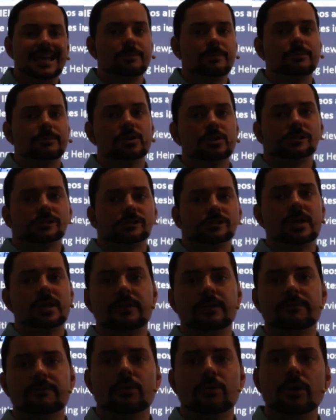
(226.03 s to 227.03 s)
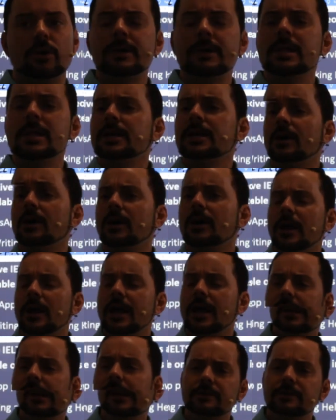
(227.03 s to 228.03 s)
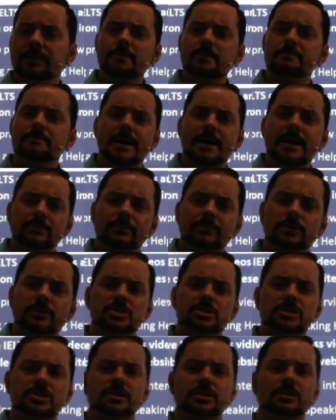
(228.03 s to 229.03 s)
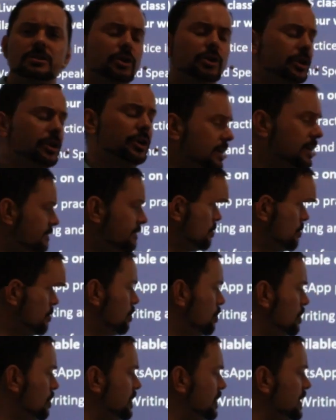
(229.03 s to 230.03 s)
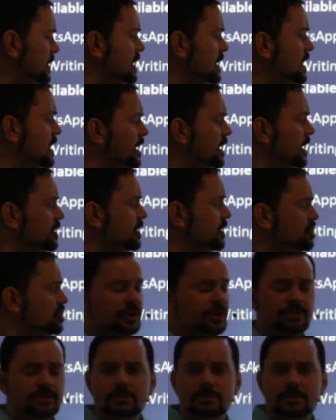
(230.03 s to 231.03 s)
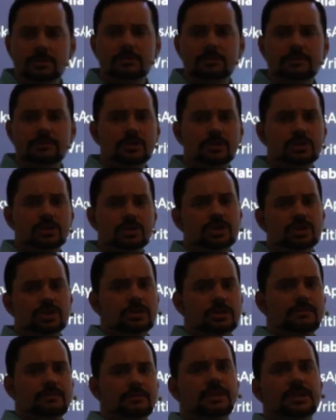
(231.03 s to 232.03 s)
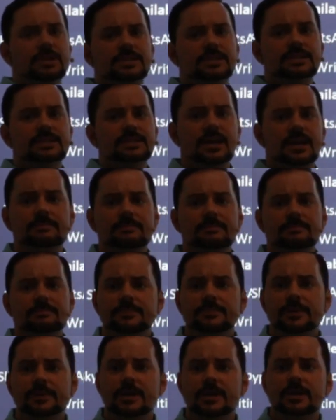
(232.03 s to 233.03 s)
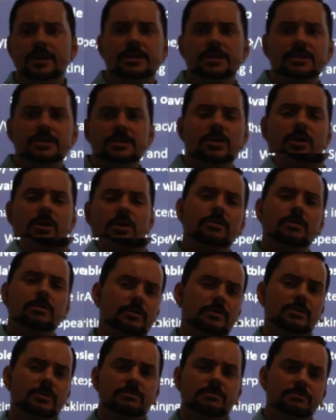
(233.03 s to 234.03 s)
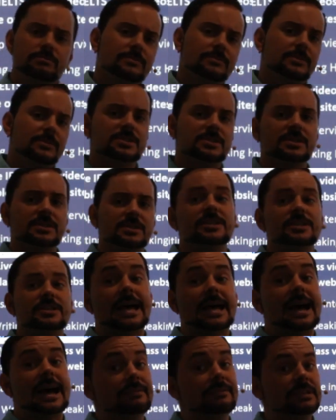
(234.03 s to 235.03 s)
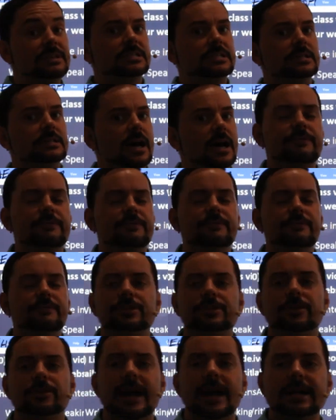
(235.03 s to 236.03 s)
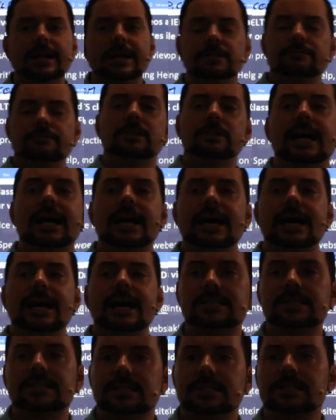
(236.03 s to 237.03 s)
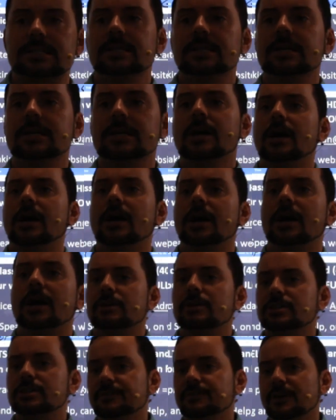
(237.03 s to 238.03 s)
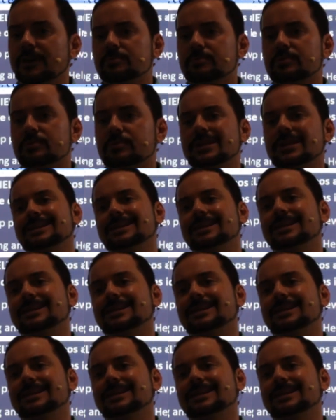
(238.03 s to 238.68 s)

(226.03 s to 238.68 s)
you're studying for. Uh, any of our members learning for the uh, general version of the exam? So it's nice to have these live interactive classes. Uh, Rajveer, Preeti,